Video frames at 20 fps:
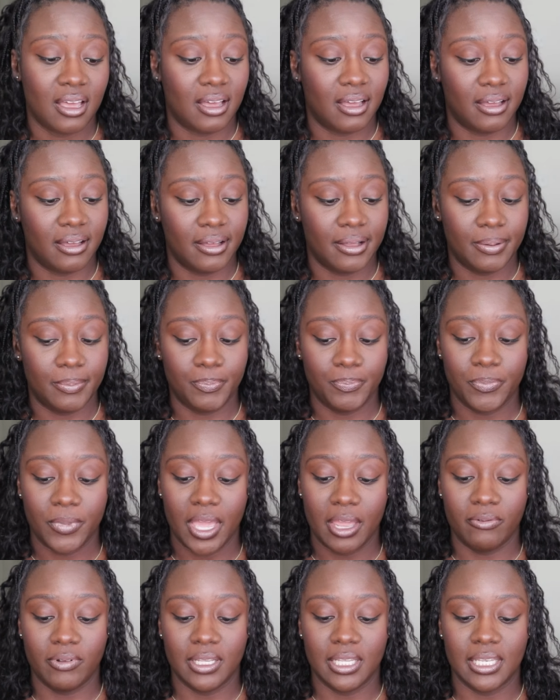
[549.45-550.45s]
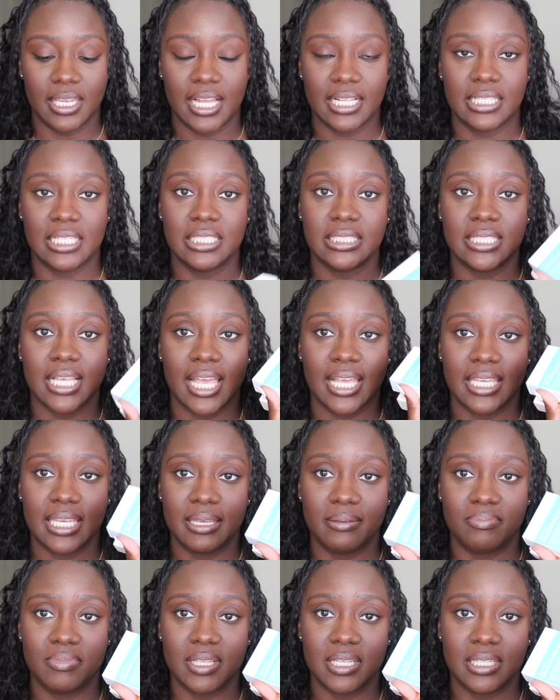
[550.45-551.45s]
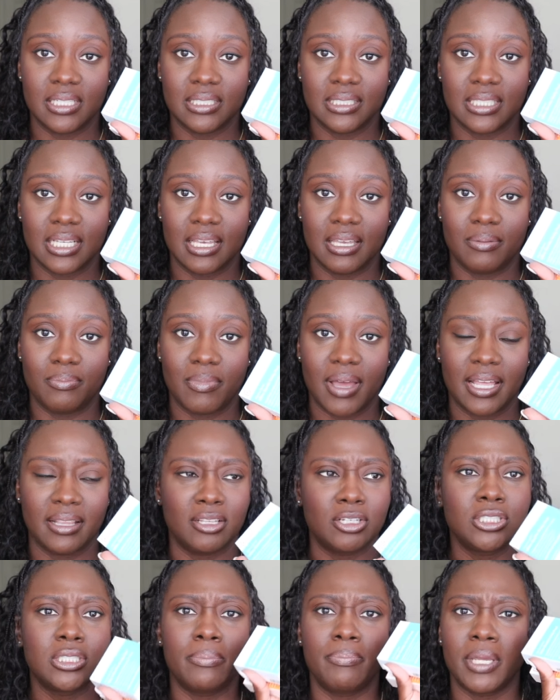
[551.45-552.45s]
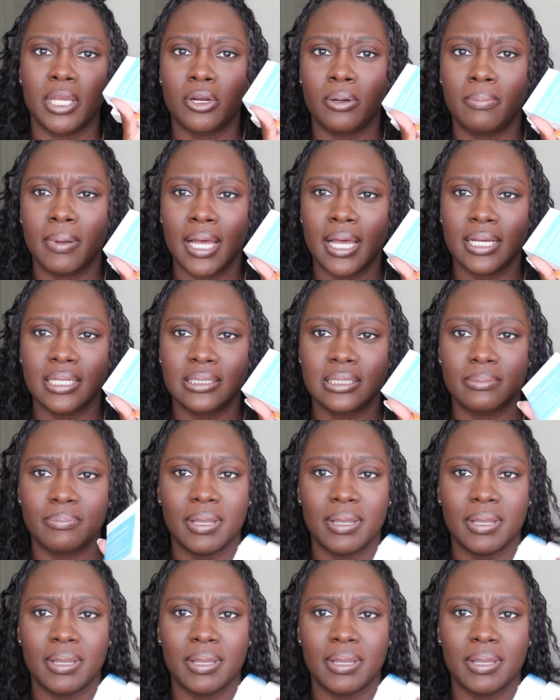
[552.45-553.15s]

Um, I really like these. I keep these in my, there's a bigger box,